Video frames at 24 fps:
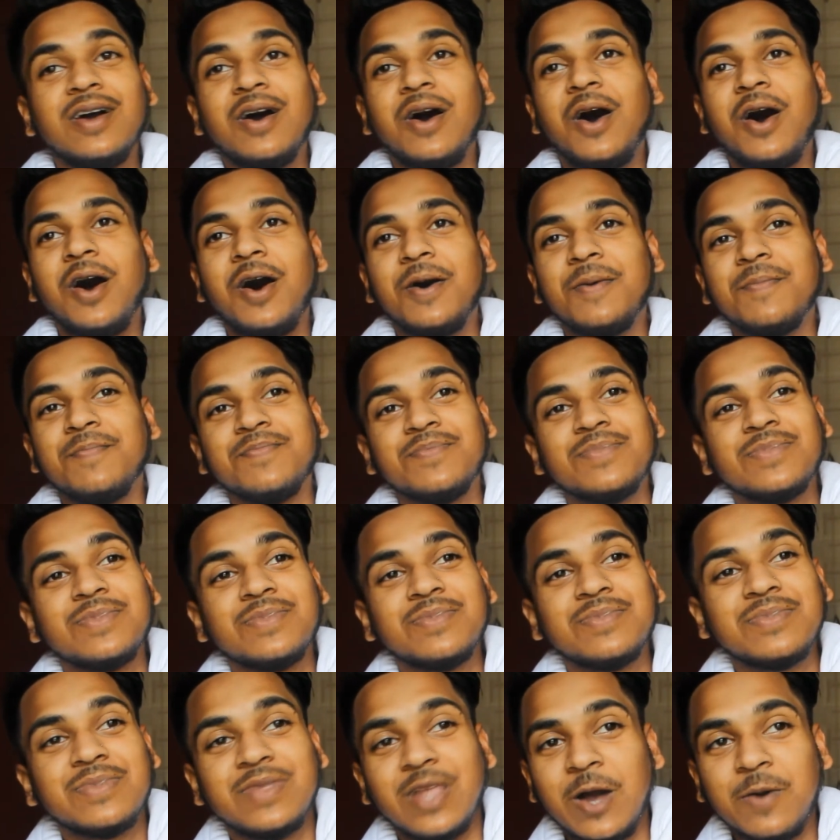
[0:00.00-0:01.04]
Um,
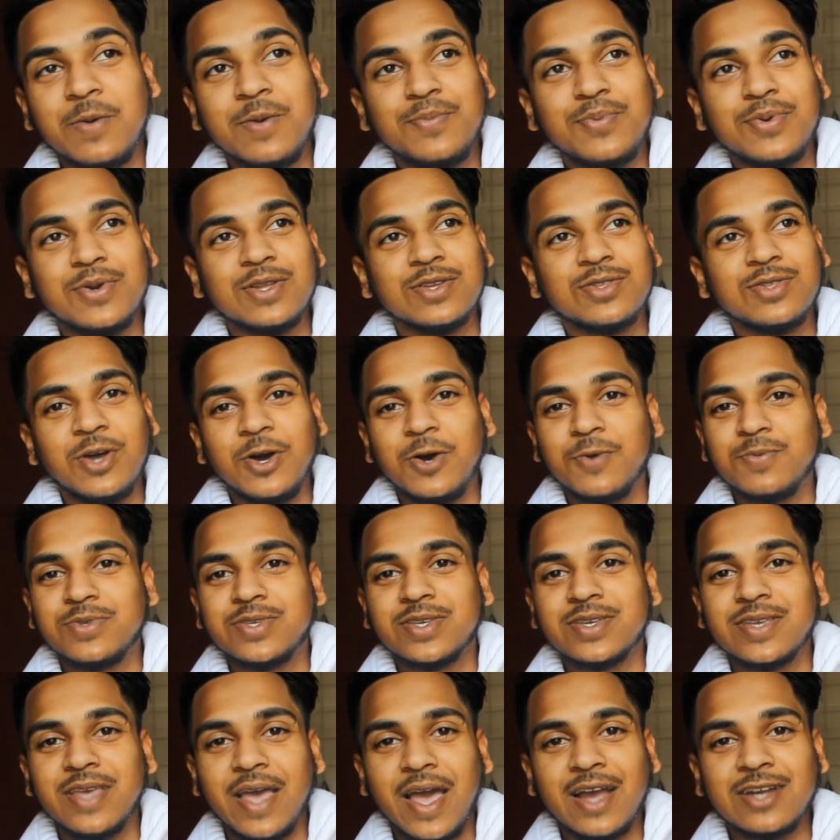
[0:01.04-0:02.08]
that would be pretty dope
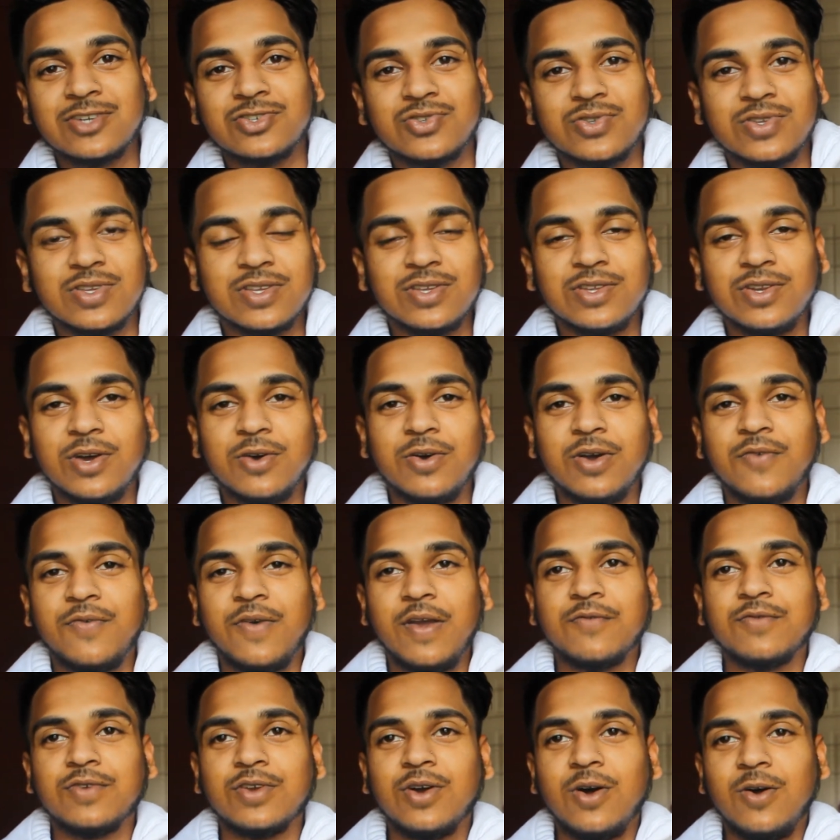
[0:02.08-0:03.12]
to actually, you know, if
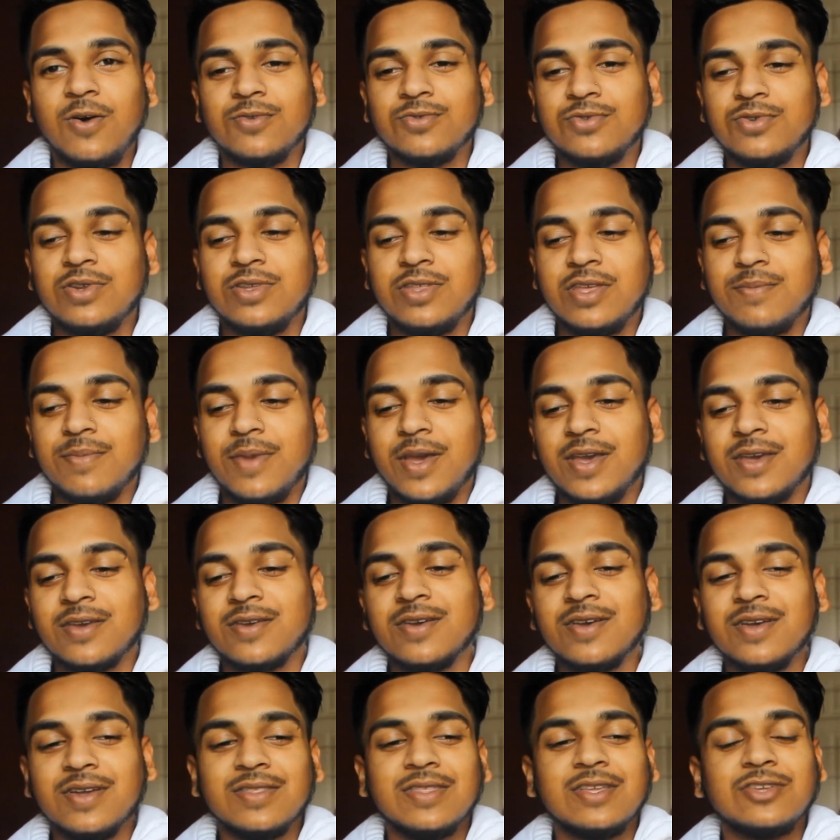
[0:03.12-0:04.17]
every Call of Duty they
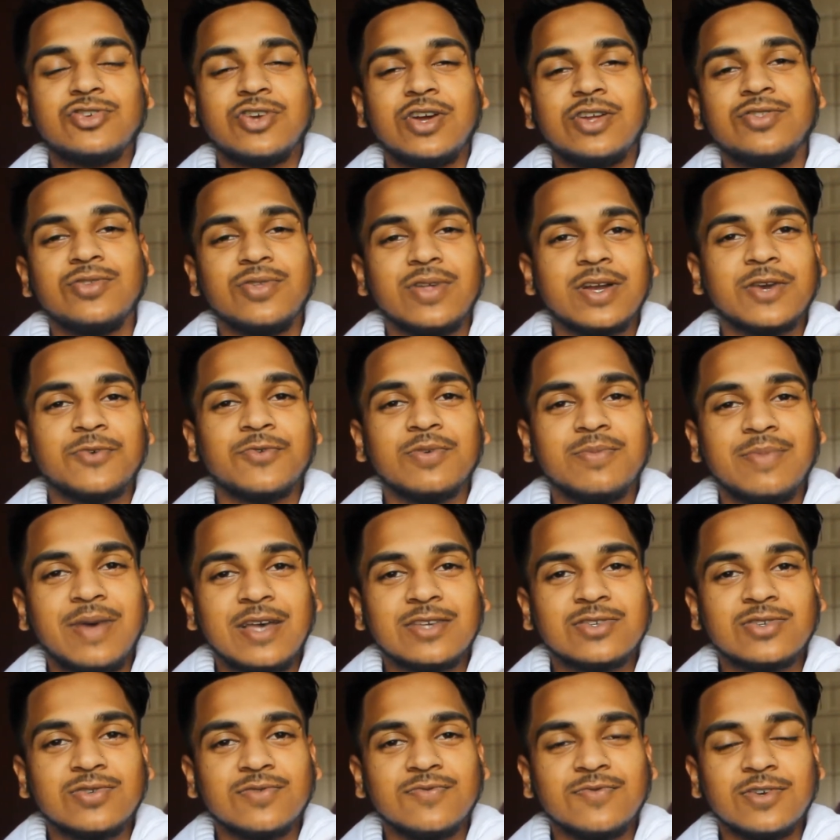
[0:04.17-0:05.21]
make, they try to do like a
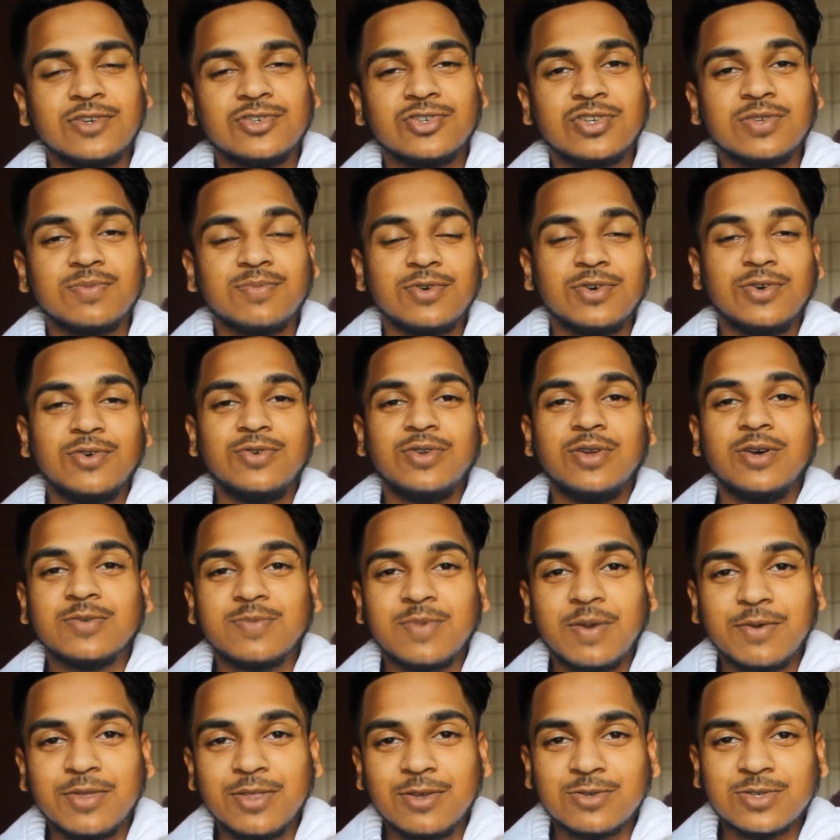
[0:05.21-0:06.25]
remastered version, but who
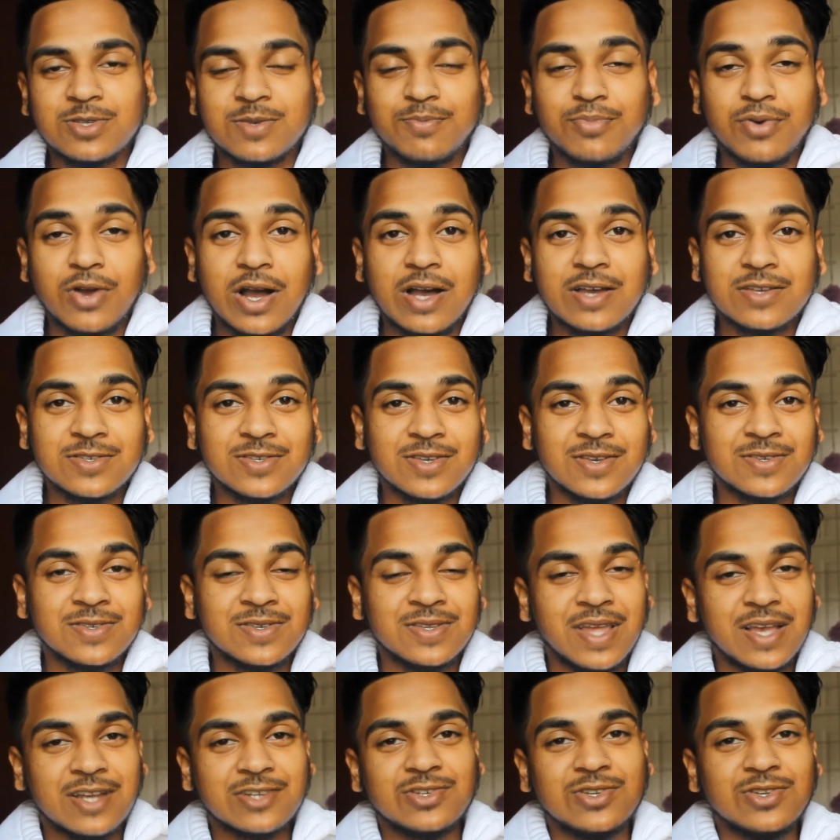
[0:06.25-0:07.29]
knows, maybe they'll surprise
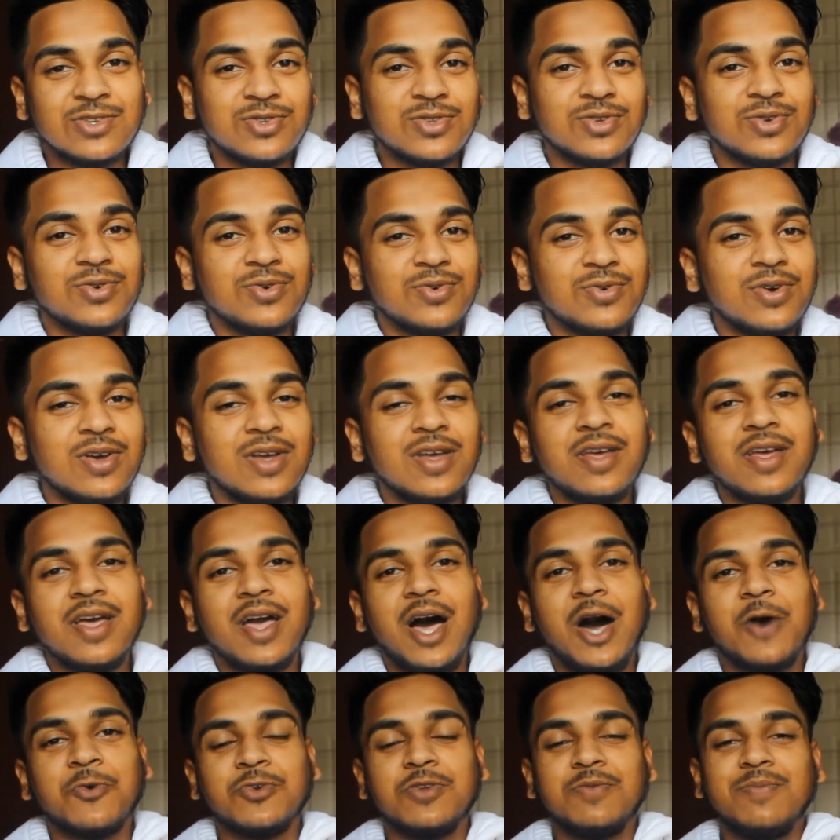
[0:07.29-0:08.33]
us and actually do
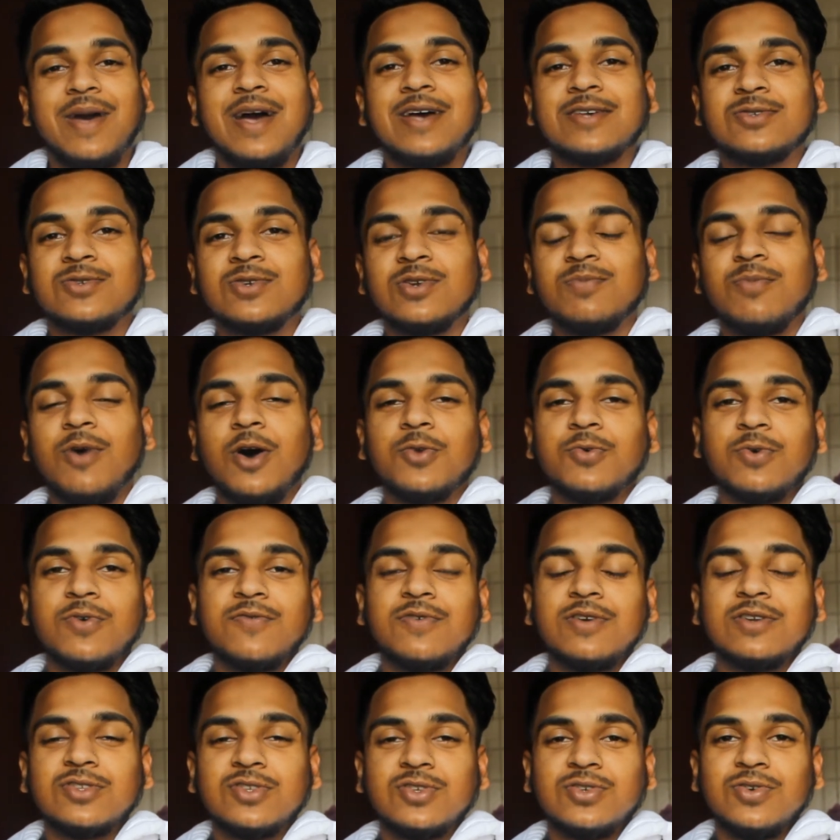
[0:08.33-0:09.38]
a remastered Modern
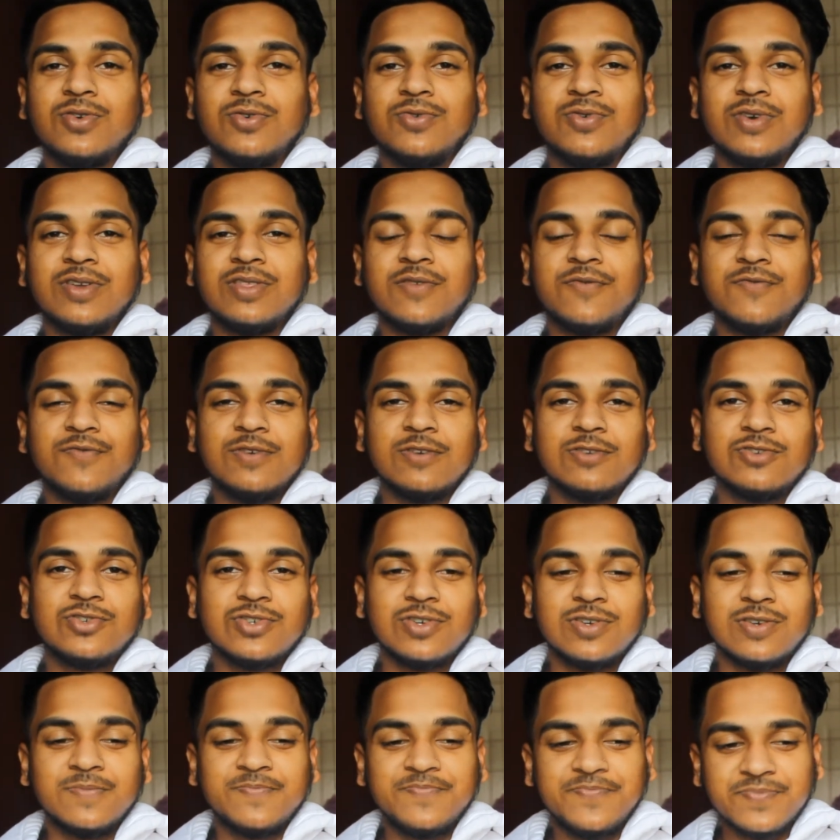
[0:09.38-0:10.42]
Warfare 2 in the
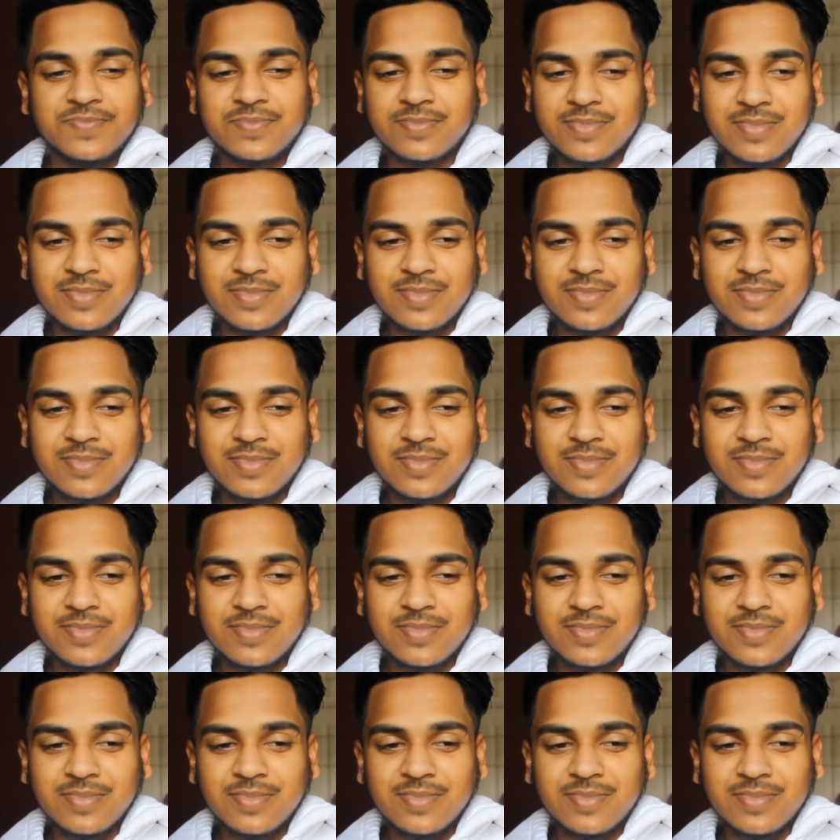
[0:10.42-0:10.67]
future.